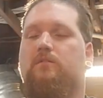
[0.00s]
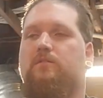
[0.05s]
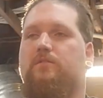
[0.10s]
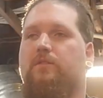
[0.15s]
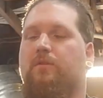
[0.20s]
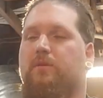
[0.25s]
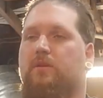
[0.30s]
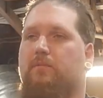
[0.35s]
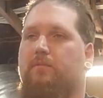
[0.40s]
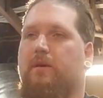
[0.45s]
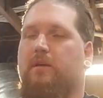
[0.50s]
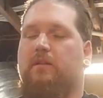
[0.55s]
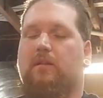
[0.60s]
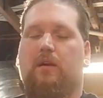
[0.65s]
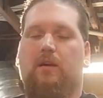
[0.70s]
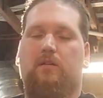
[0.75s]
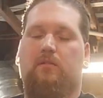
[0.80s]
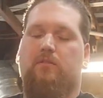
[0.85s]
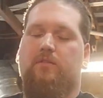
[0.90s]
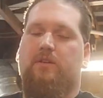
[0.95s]
doing the bed
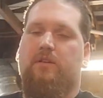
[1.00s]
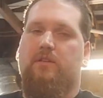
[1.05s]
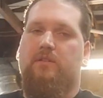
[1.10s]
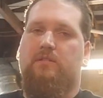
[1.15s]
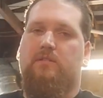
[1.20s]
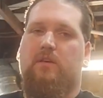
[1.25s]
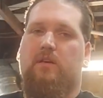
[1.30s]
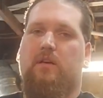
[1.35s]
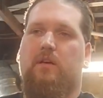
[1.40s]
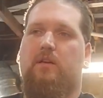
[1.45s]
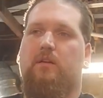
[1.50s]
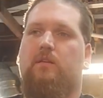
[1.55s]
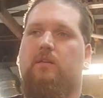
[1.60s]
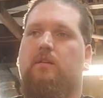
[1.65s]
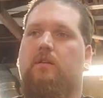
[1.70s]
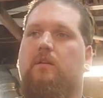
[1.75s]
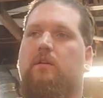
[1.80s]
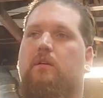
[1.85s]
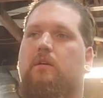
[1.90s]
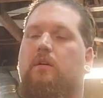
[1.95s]
liner on the inside,
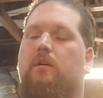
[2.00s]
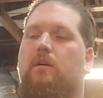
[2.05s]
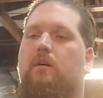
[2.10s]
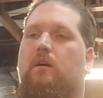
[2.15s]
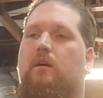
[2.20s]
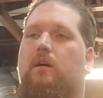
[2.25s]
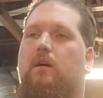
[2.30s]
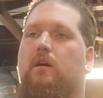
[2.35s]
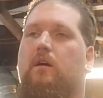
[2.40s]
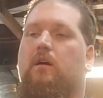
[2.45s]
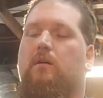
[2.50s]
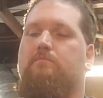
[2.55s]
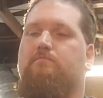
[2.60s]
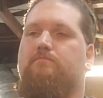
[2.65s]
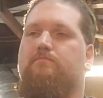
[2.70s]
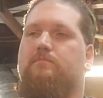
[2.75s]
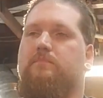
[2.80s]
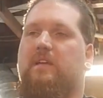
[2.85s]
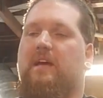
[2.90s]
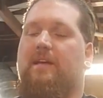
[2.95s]

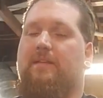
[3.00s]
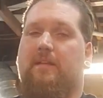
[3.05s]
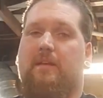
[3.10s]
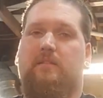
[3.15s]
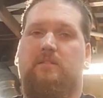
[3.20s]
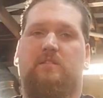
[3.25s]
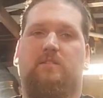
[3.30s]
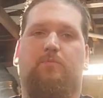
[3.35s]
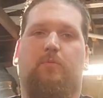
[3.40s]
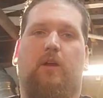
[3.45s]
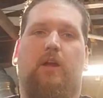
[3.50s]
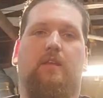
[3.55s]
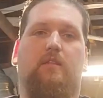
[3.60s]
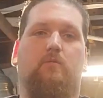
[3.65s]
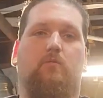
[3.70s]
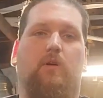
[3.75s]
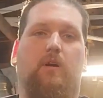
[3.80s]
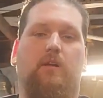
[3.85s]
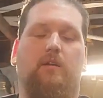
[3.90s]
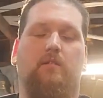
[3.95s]
and then spraying
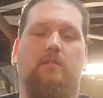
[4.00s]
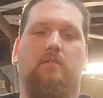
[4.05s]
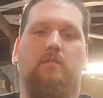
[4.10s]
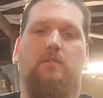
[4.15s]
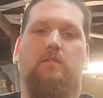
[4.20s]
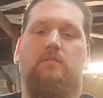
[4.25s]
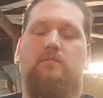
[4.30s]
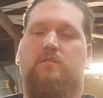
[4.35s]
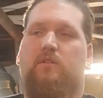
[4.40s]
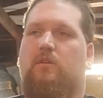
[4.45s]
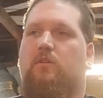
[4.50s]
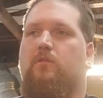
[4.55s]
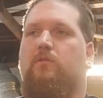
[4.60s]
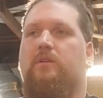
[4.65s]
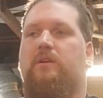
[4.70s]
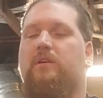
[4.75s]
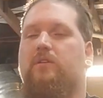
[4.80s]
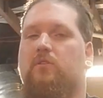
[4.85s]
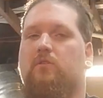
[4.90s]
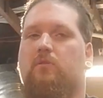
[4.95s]
the white.
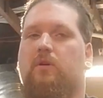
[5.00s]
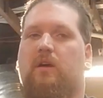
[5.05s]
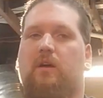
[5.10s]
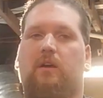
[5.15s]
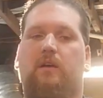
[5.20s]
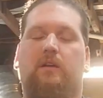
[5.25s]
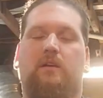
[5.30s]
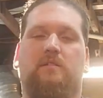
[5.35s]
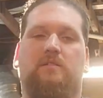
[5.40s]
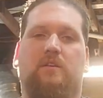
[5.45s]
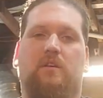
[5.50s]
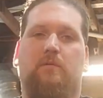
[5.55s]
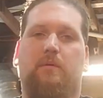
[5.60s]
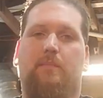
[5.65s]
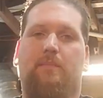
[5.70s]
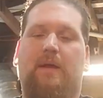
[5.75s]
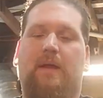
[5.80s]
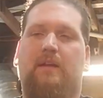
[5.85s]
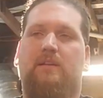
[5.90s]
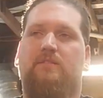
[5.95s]
So either way, it's going to
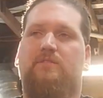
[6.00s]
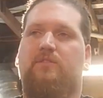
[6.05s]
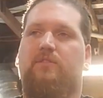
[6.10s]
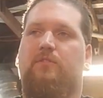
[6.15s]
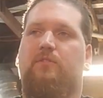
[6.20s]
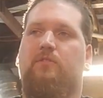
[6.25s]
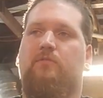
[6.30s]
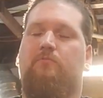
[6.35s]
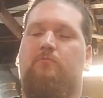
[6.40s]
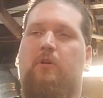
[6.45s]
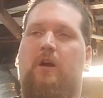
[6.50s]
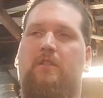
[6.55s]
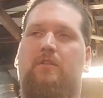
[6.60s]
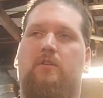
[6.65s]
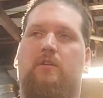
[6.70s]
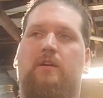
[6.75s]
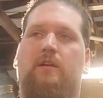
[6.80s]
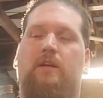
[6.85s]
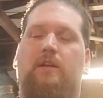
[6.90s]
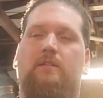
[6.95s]
be painted soon,
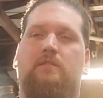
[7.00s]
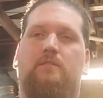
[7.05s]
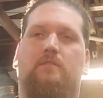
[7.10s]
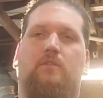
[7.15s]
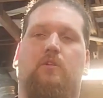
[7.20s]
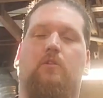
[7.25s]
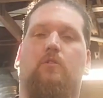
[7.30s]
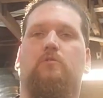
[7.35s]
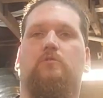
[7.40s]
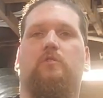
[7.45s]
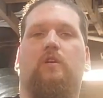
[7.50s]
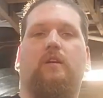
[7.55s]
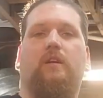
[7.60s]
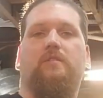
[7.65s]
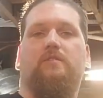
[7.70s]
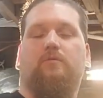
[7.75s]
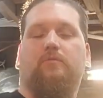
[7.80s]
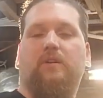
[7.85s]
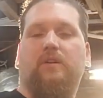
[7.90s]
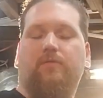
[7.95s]
whether it's the whole truck
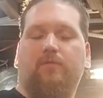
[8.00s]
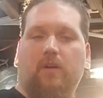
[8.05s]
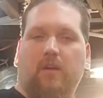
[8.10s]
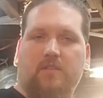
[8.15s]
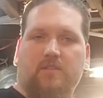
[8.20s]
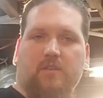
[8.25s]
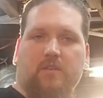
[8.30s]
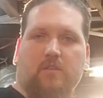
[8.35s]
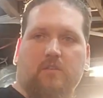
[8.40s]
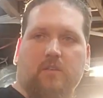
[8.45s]
gets a refresh and